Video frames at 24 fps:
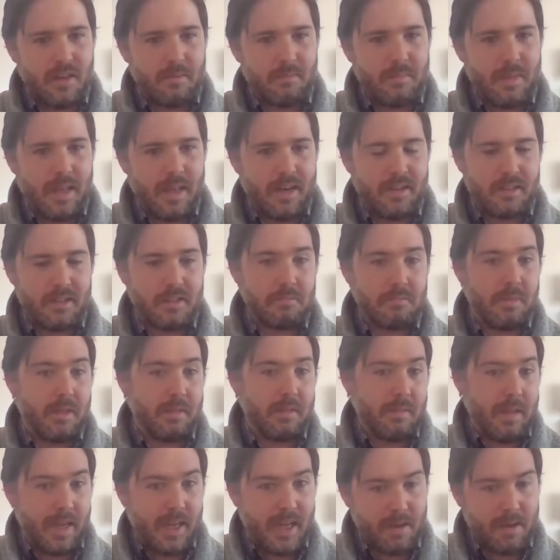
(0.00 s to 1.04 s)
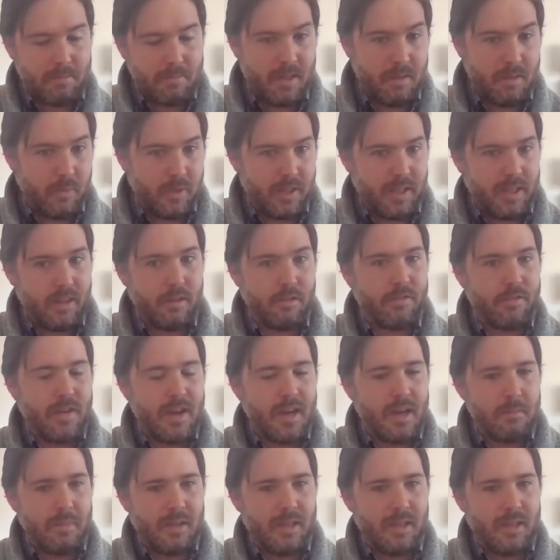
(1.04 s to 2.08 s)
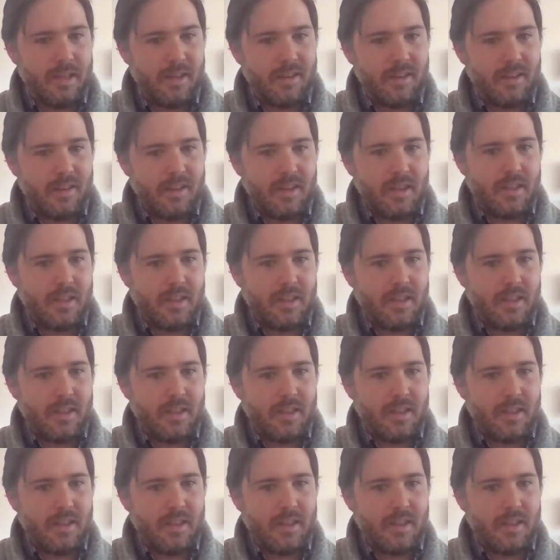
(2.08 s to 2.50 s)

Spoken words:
That is, that they kept them within the family.